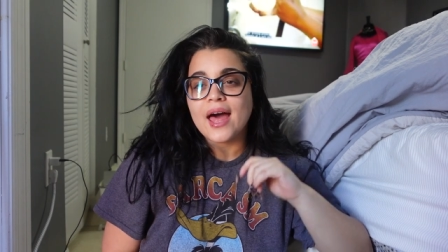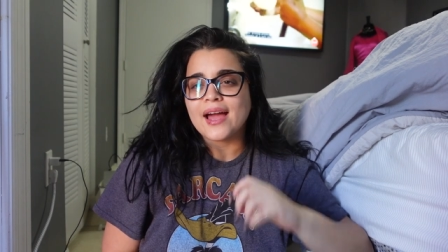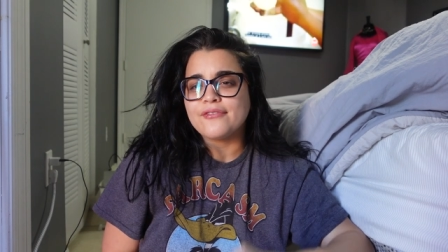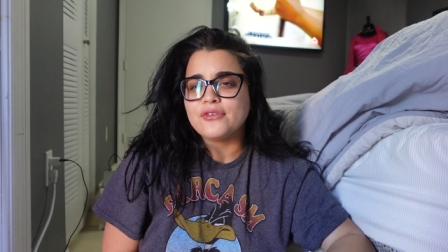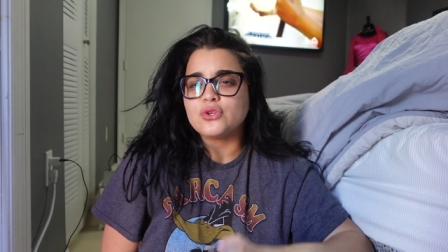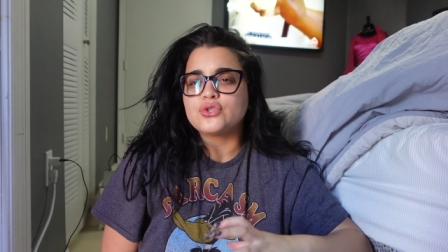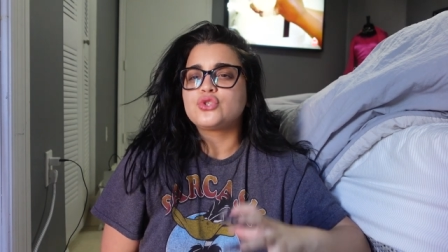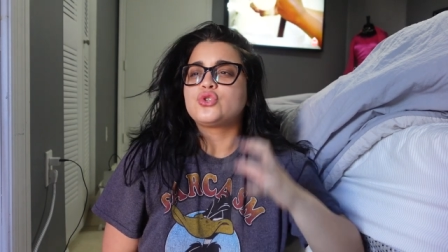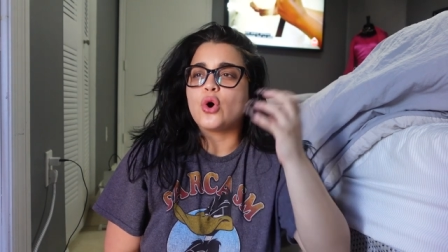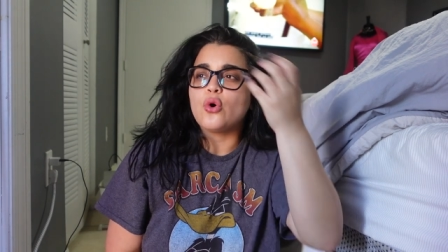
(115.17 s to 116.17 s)
Like I feel
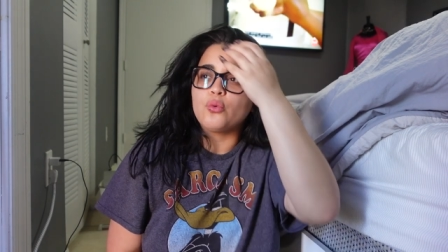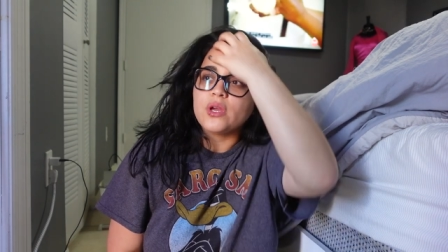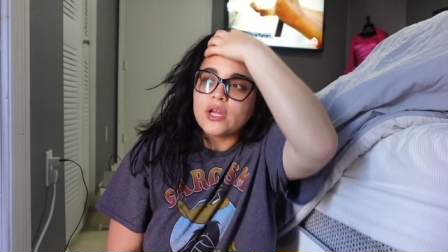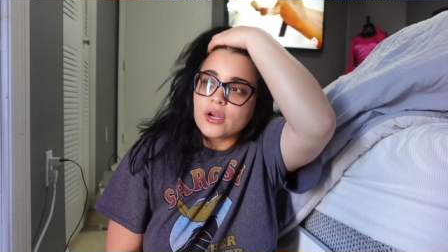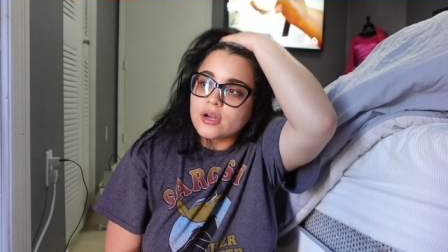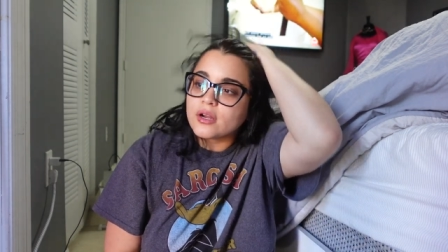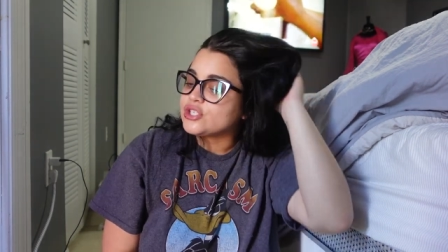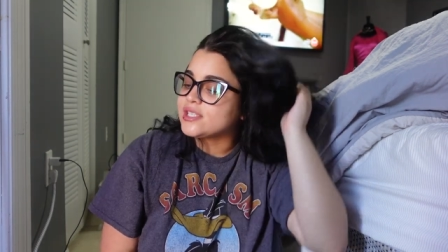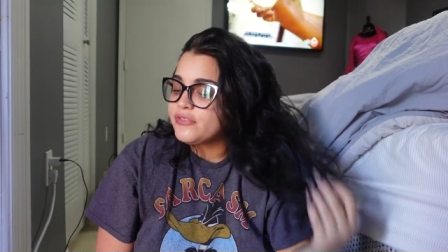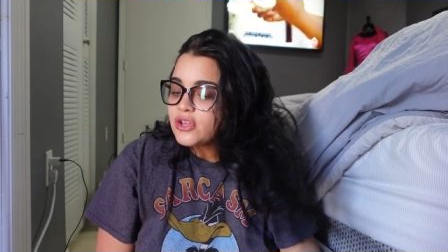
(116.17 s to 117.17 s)
so weird
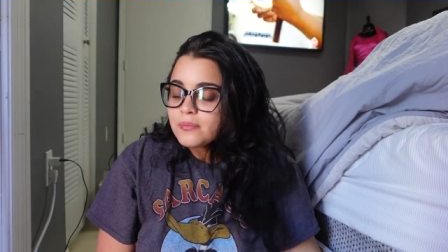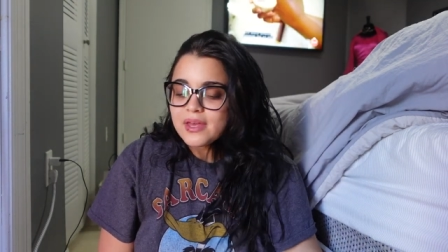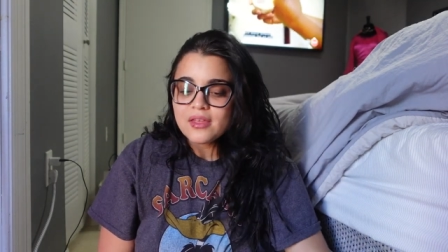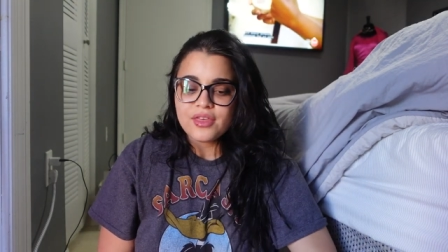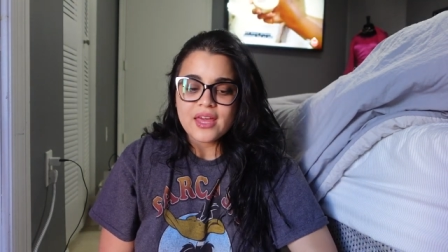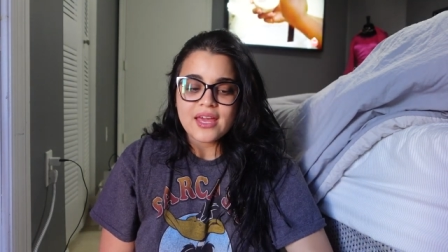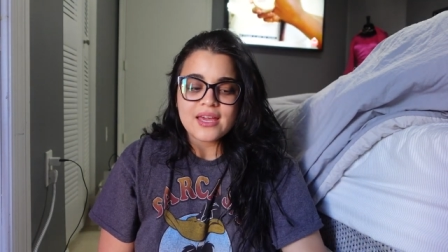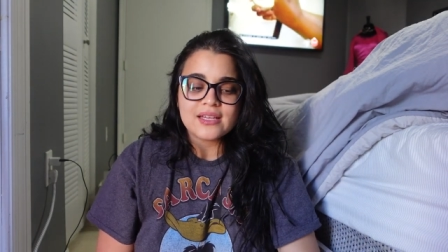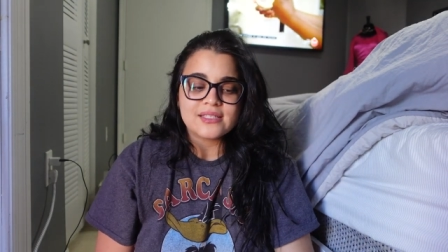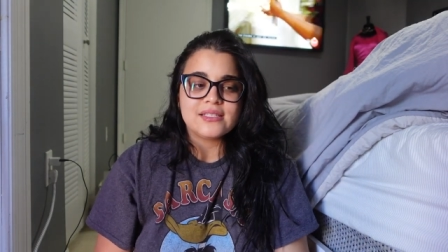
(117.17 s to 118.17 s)
just filming things